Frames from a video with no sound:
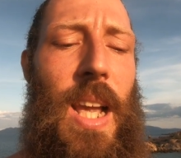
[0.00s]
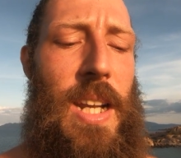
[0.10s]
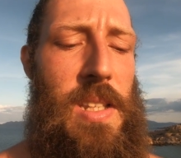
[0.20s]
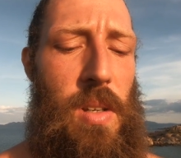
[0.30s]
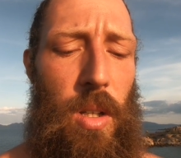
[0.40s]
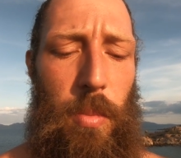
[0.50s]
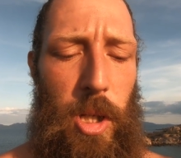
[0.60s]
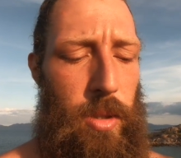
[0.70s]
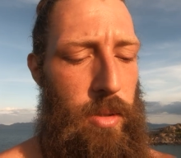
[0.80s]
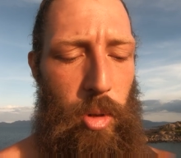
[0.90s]
And it's all
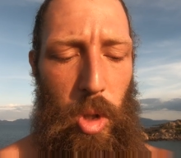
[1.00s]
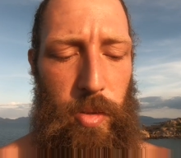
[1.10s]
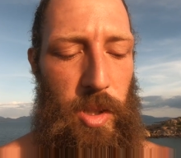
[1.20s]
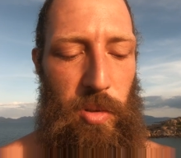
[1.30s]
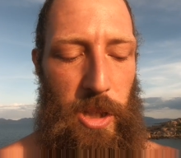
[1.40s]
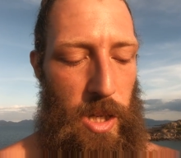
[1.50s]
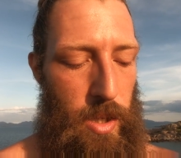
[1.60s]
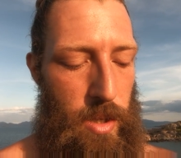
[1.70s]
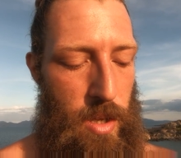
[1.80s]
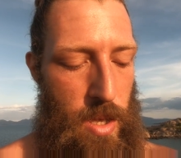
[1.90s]
about evolving
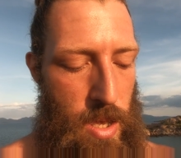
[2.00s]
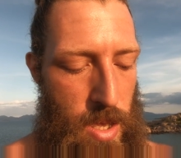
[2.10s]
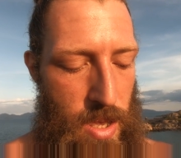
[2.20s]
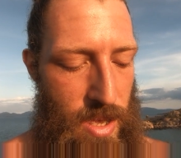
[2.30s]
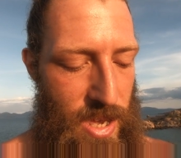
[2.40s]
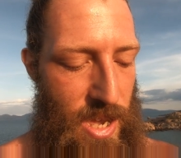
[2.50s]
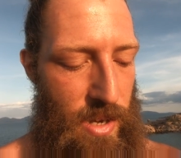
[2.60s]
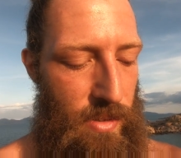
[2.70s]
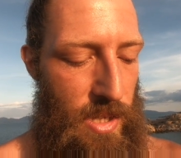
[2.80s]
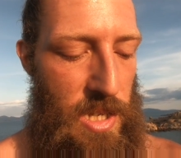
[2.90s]
together.
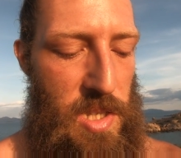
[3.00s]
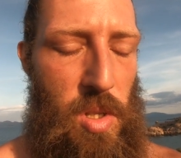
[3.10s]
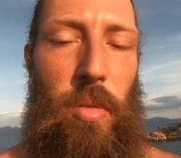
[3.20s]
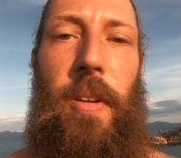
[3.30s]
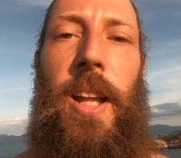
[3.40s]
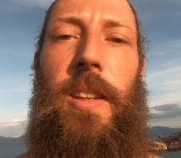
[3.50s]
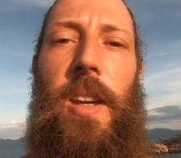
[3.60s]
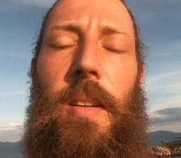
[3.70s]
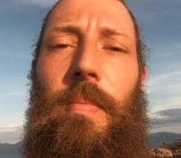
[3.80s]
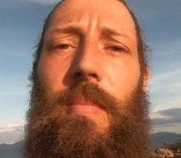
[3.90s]
And there is no
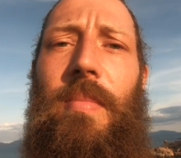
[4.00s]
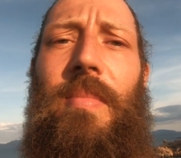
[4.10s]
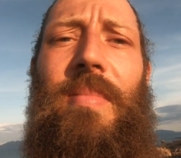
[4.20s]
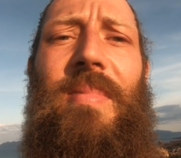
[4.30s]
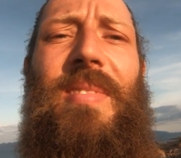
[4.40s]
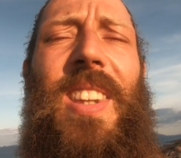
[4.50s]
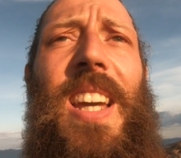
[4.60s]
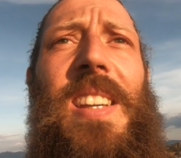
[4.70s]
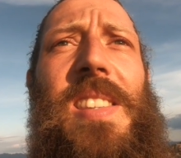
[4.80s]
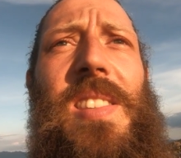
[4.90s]
failure. There
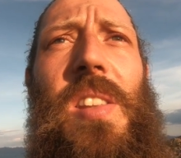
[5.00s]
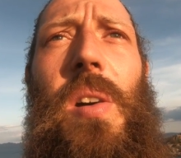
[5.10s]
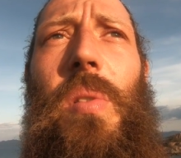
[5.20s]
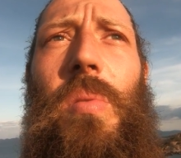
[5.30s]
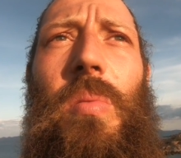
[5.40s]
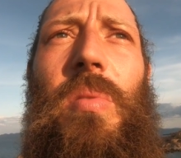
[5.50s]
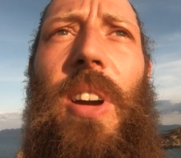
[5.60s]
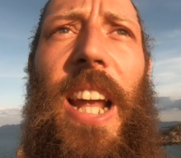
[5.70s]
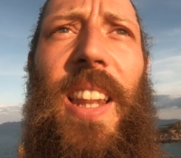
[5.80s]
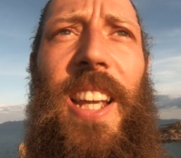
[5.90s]
is no
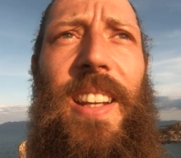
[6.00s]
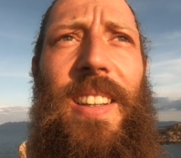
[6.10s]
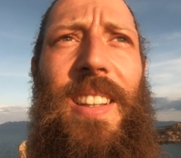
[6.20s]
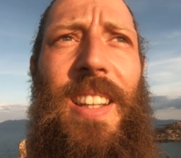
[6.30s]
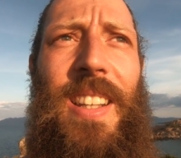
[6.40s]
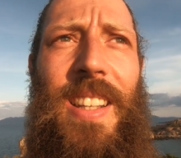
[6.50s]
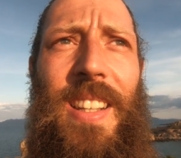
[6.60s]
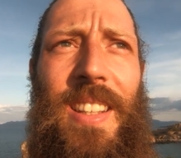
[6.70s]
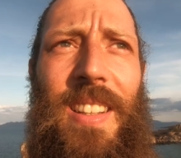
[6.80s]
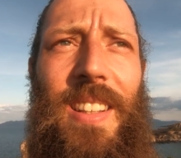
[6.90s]
failing.
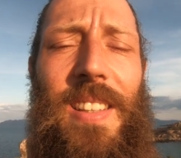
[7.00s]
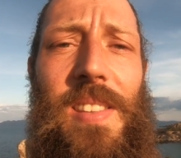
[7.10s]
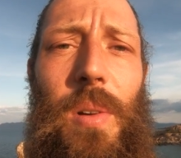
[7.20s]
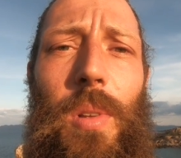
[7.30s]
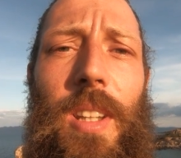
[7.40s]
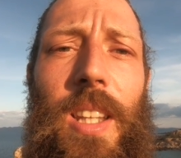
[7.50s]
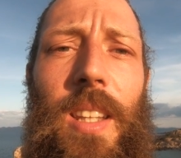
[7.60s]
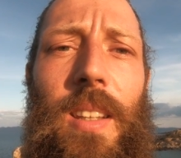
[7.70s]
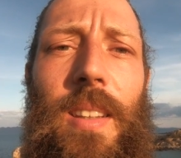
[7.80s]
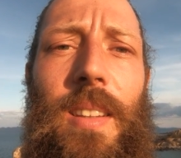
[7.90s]
There's only
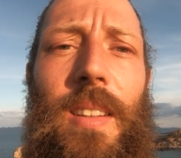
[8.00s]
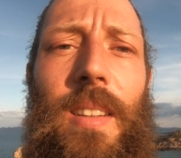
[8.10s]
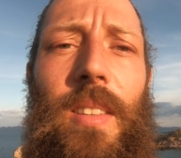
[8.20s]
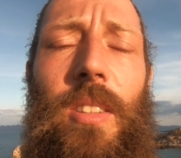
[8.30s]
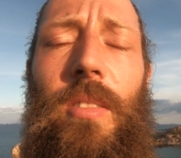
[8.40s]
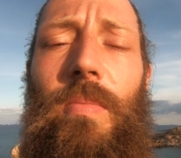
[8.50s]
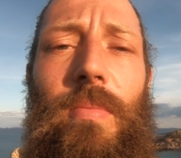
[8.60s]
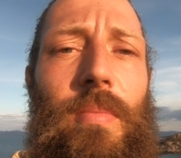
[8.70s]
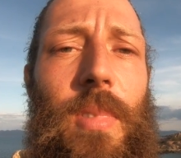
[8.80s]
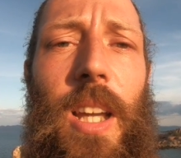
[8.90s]

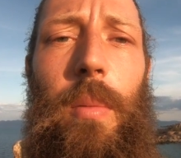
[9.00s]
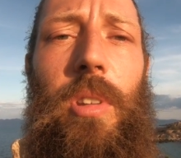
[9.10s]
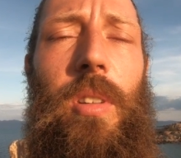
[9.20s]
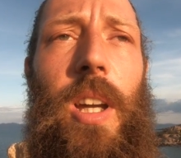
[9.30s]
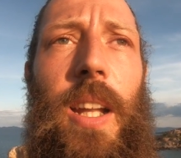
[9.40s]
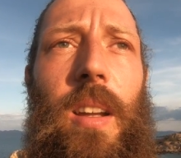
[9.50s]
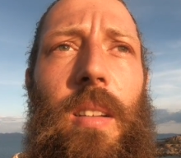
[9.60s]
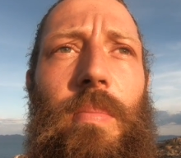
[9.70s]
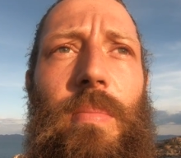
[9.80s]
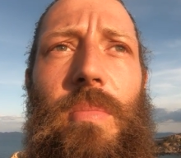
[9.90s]
coming together,
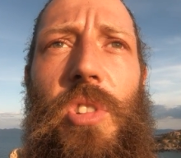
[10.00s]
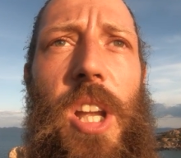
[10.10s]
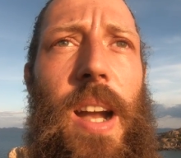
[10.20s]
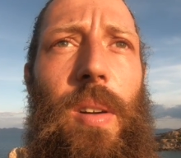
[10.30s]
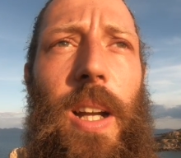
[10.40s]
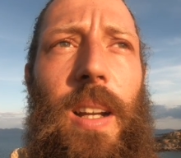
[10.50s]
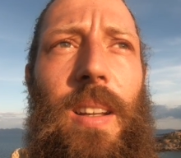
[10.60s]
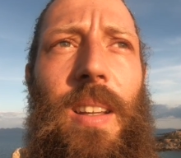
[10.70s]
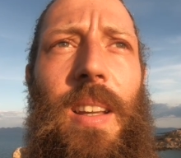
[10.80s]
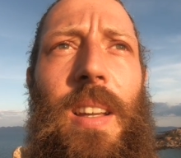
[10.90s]
sharing,
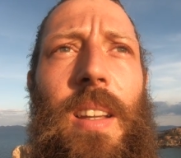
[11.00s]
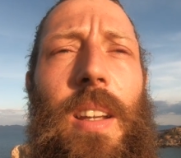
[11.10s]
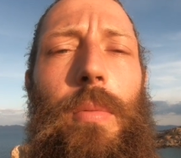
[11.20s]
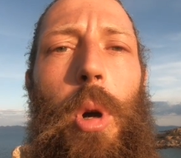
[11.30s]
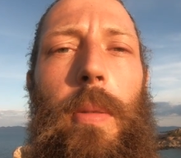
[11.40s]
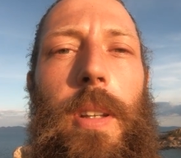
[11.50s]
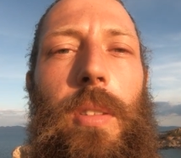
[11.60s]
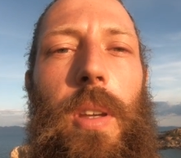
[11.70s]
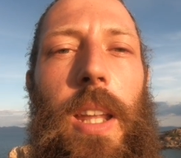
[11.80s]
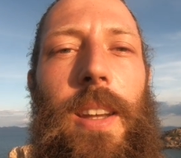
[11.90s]
evolving
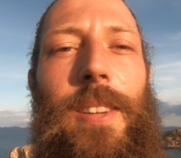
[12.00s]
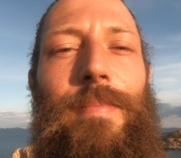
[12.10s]
together.